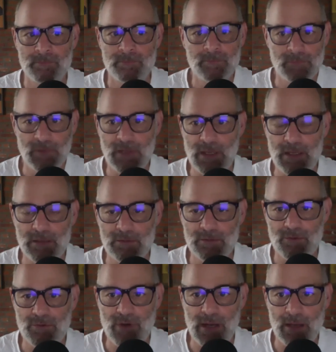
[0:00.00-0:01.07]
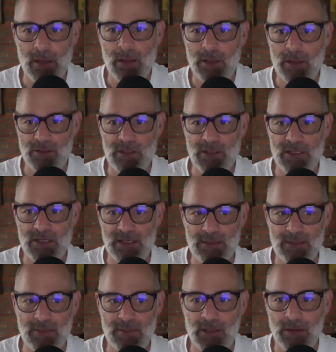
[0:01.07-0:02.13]
Okay, great. You get an
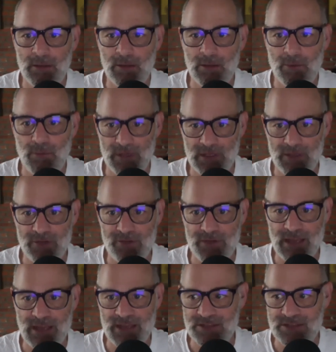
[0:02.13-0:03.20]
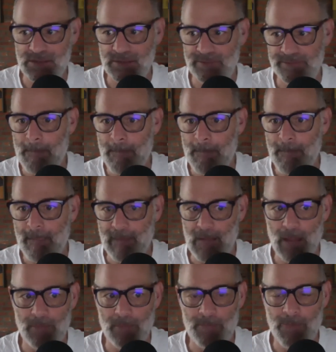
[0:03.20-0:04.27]
email. What do you do next? Okay.
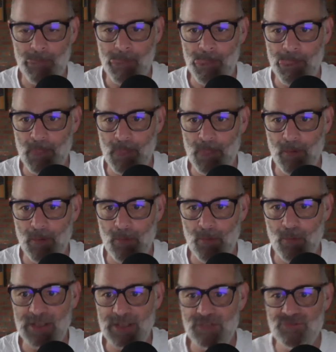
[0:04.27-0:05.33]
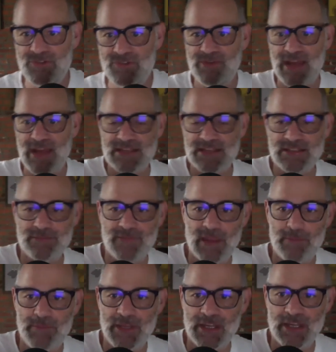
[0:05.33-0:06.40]
What do you do next if they
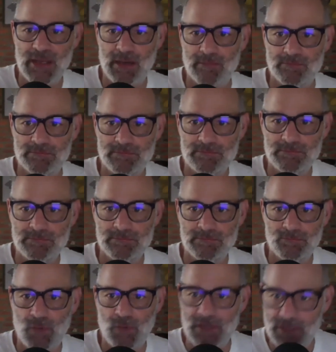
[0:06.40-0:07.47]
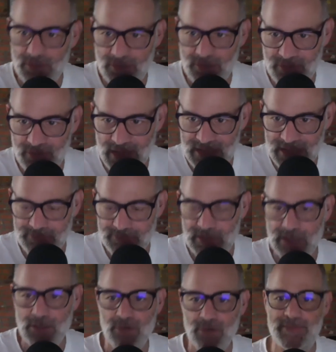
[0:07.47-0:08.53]
pick up? What do you do next if they
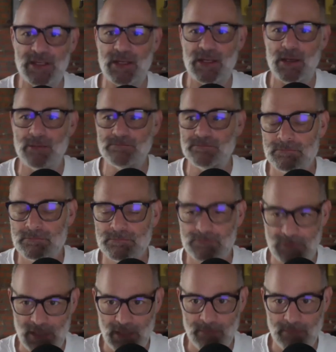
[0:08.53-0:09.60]
don't pick up? Okay.